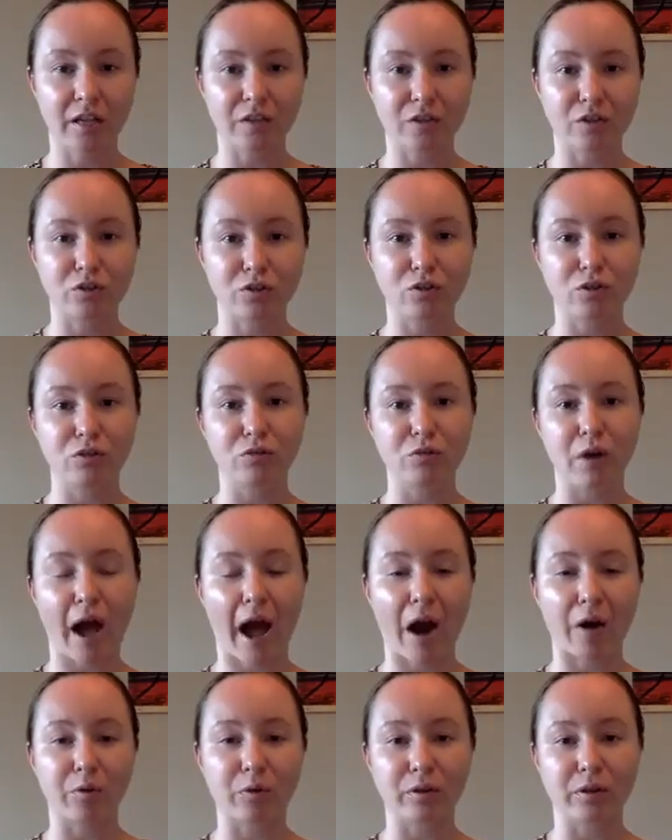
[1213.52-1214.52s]
is to do
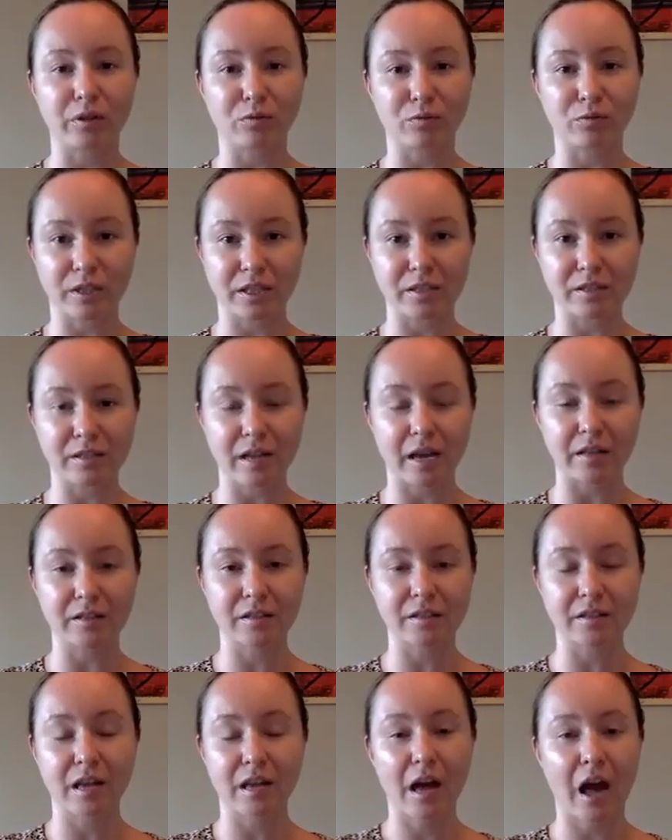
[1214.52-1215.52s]
hourly
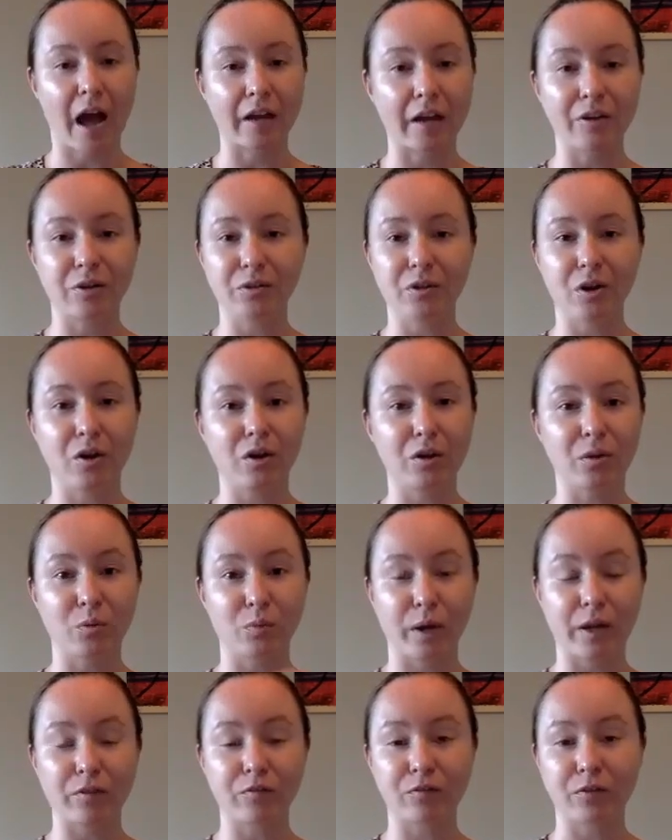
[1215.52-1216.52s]
resets. I no longer
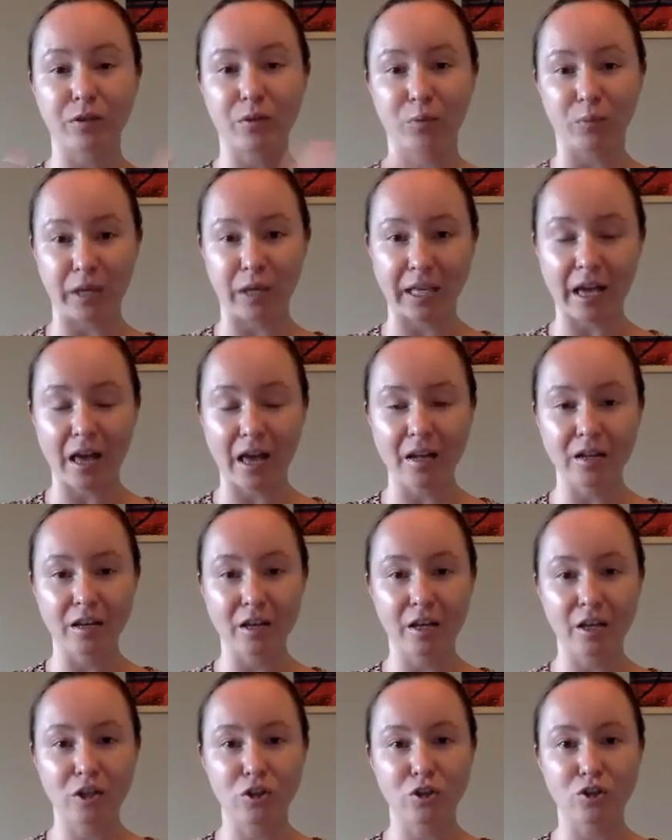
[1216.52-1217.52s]
wait for the weekend
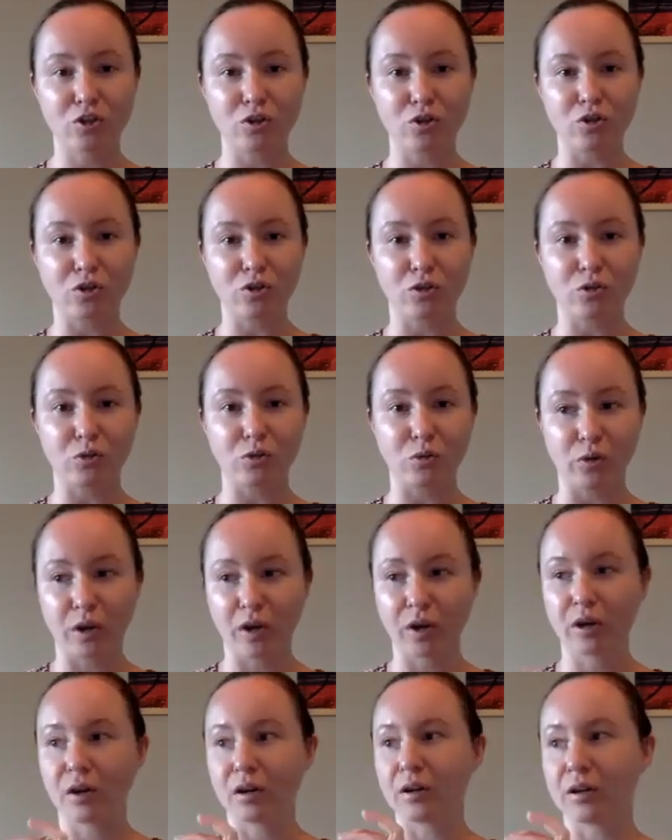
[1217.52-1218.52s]
to do
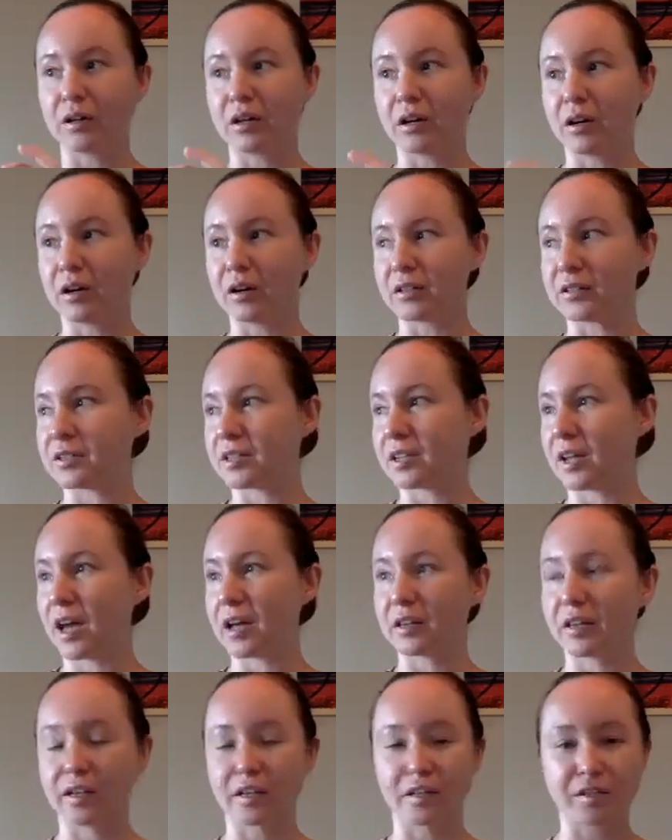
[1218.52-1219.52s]
to
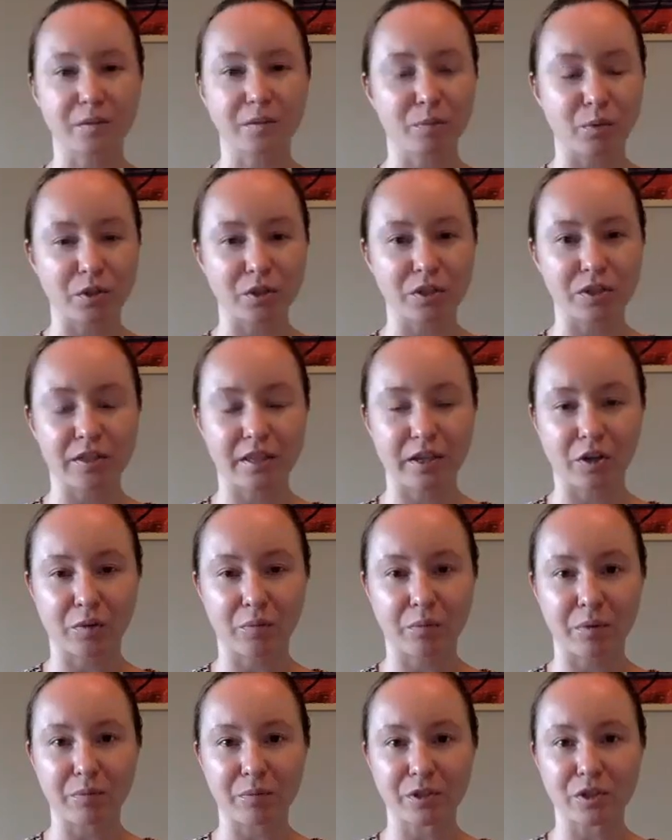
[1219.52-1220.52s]
get like a sports
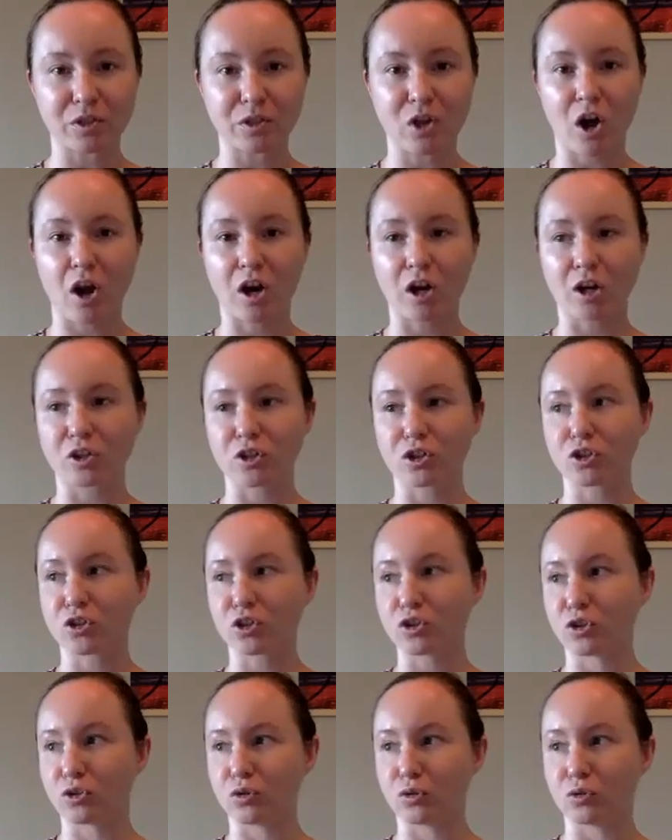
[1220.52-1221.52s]
therapy massage,
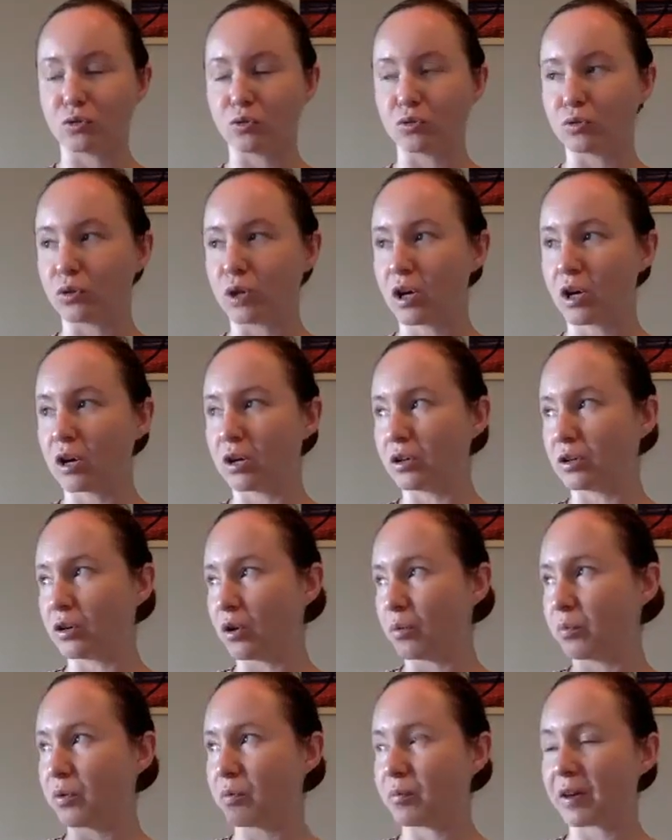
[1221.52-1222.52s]
to
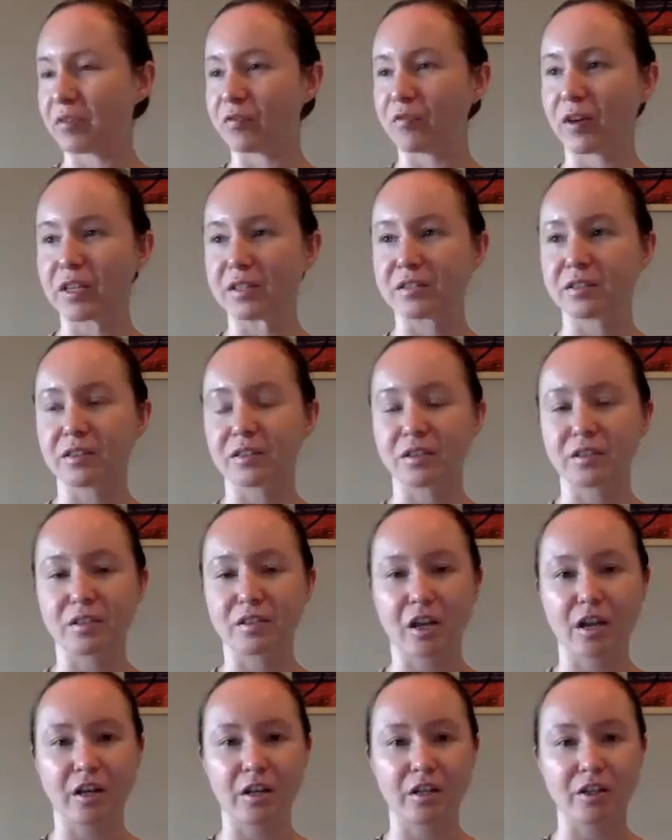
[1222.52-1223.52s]
go put my face in the
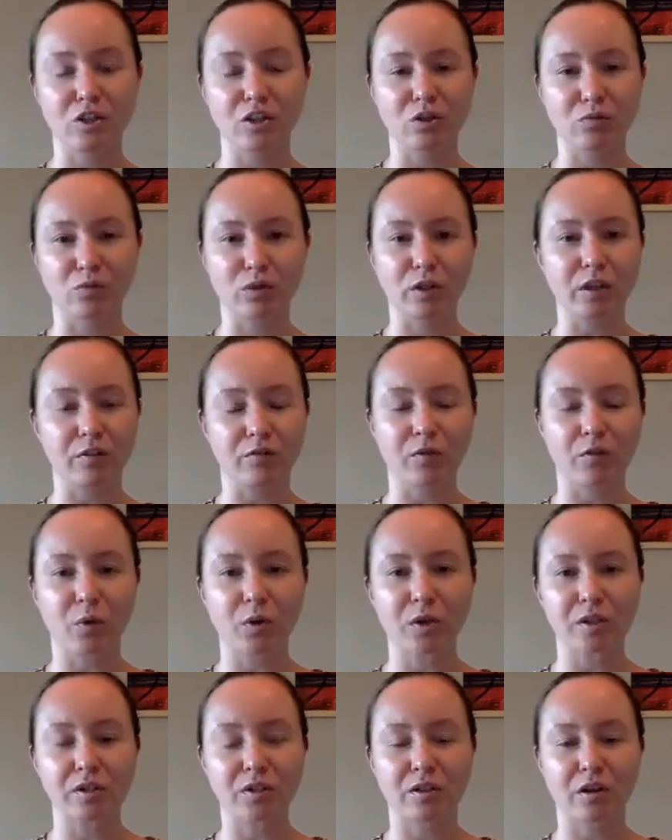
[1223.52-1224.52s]
sun, to really
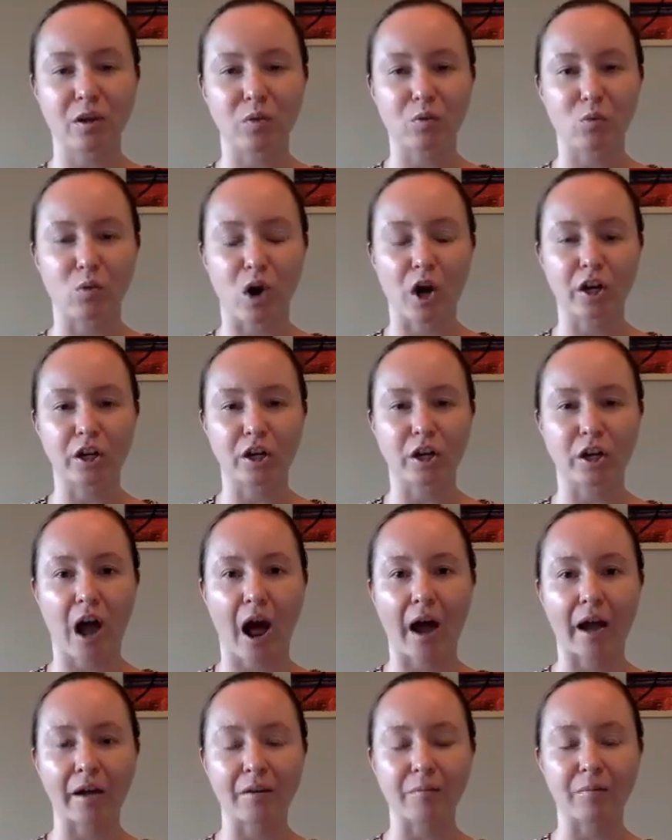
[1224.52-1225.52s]
focus in on water.
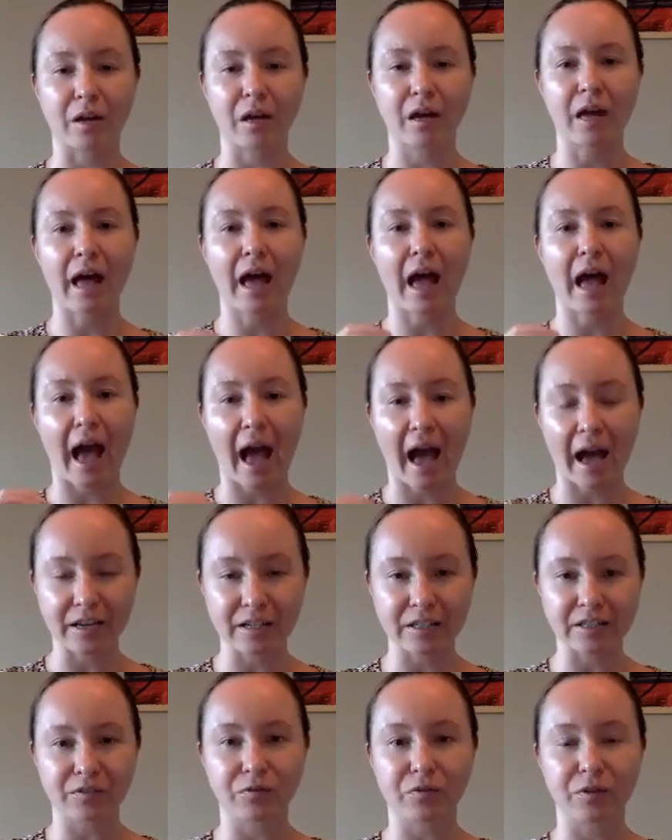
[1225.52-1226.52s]
I'm
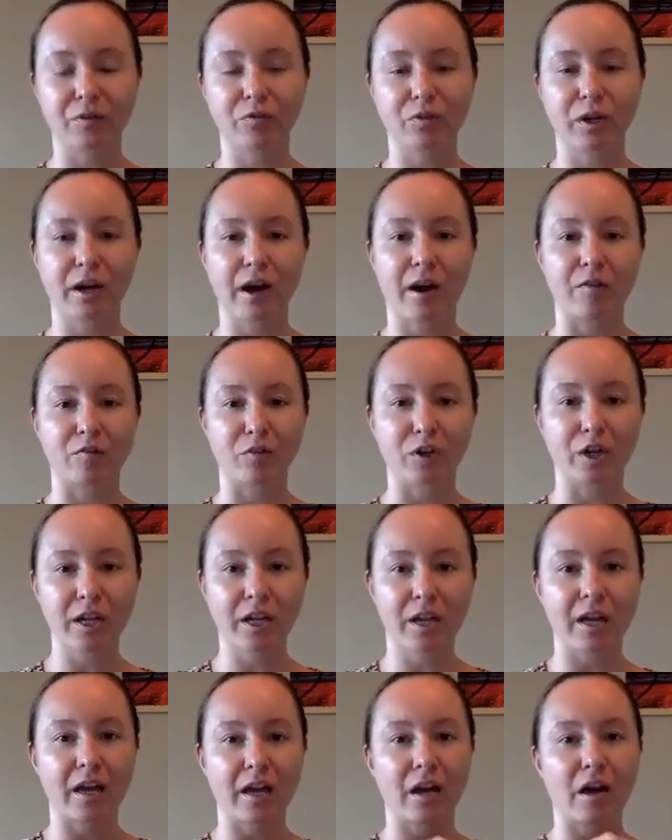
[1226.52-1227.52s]
actively
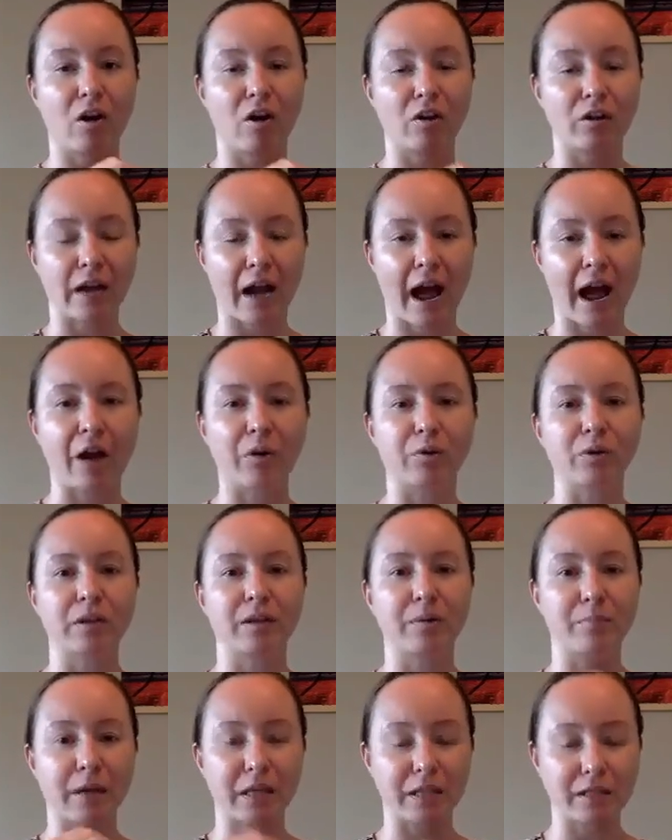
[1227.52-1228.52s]
recovering on the
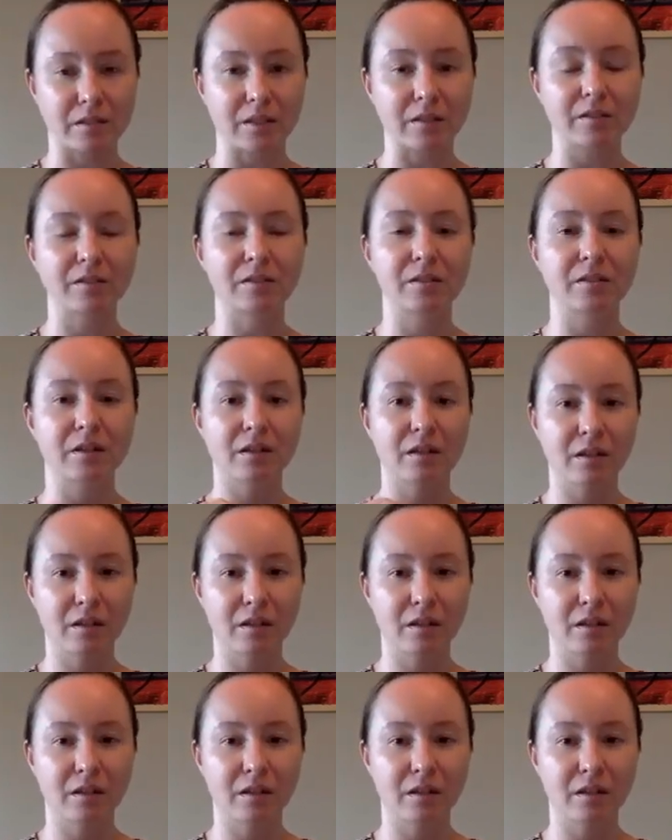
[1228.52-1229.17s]
hourly basis.